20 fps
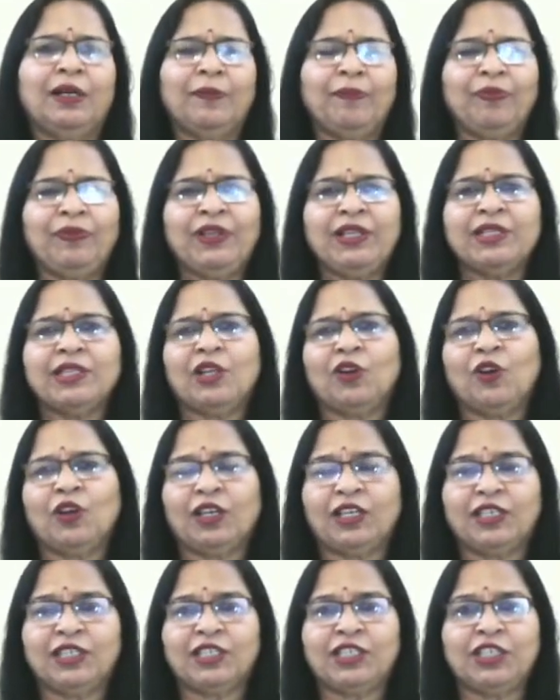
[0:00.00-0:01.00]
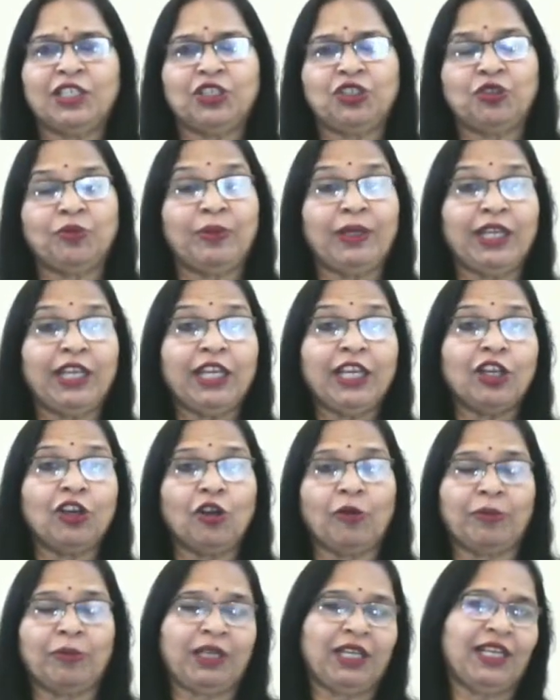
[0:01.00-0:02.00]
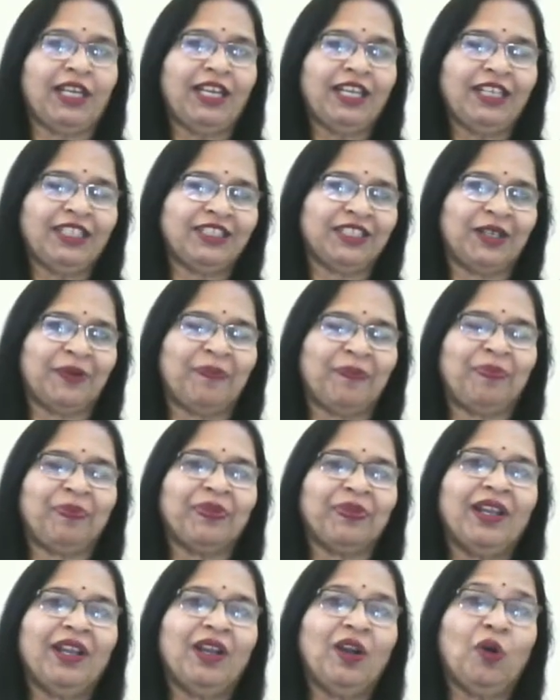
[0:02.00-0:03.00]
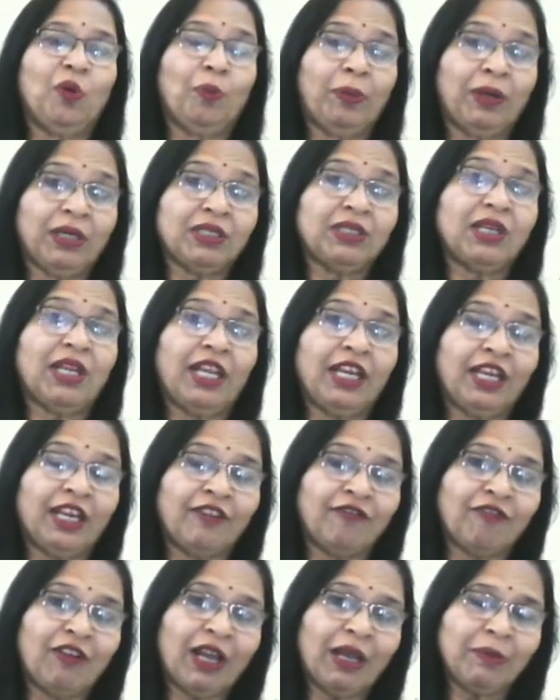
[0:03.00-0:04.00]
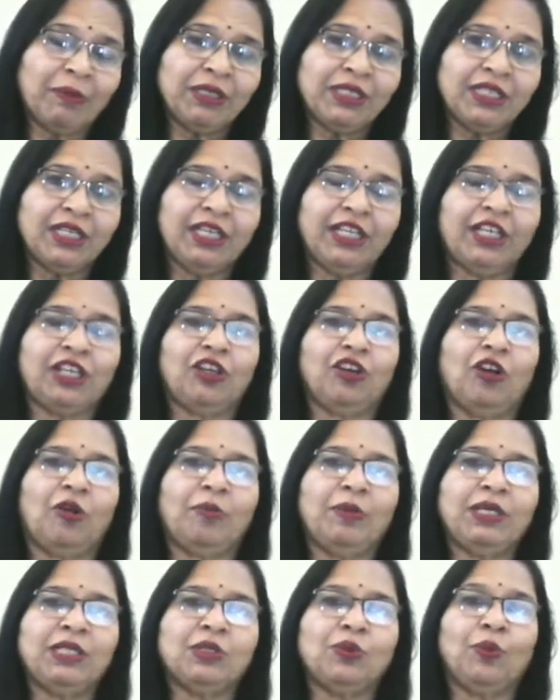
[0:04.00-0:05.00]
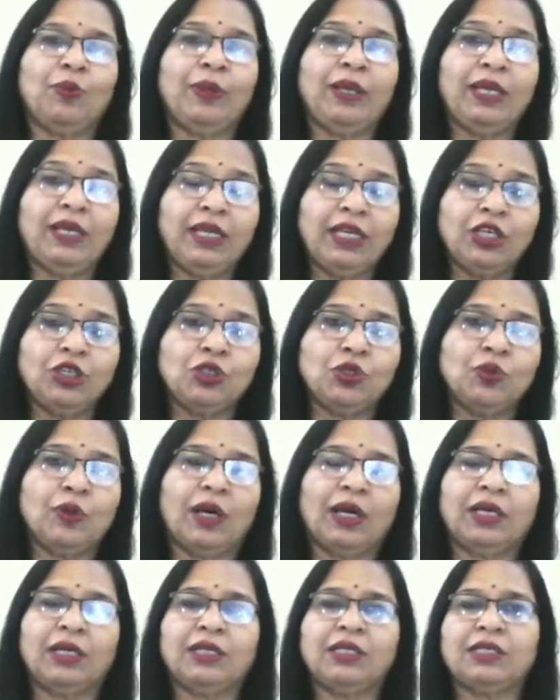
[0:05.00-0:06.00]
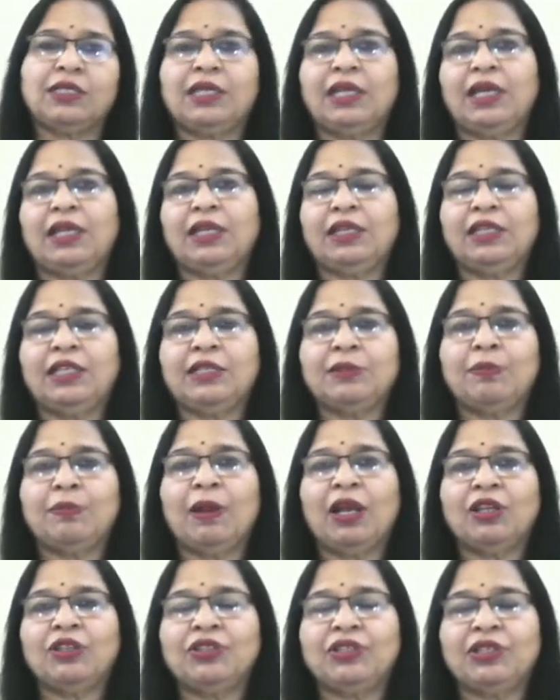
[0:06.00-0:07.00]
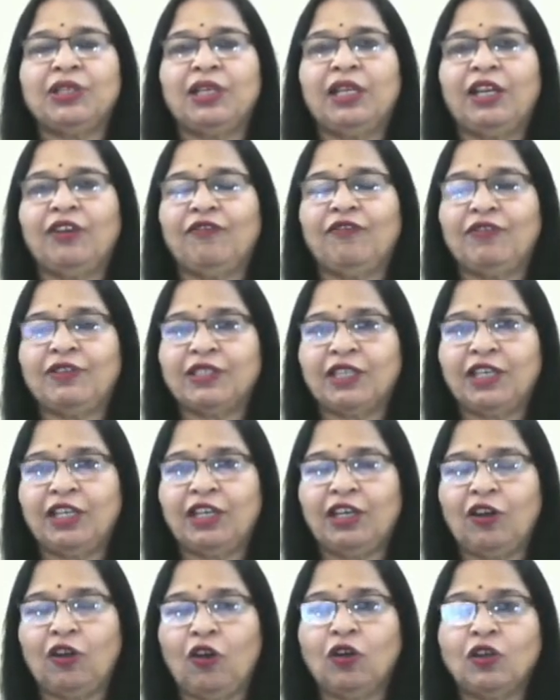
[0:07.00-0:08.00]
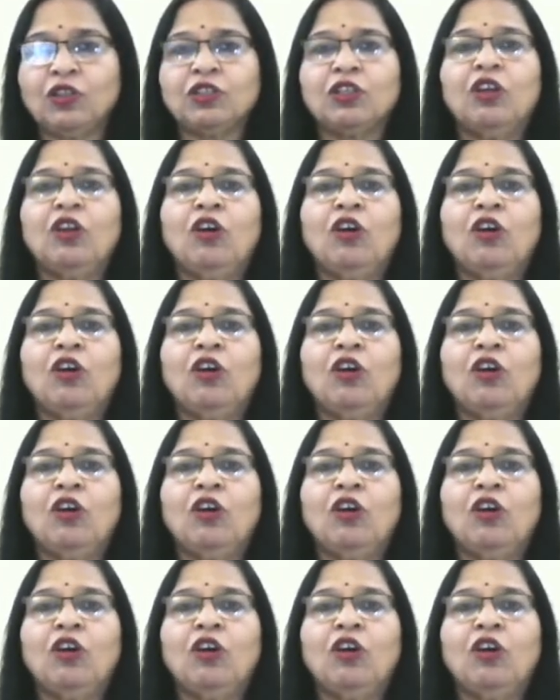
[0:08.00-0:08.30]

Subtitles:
these are not considered to be economic in nature. But in environmental economics, we need to understand these biological and physical laws.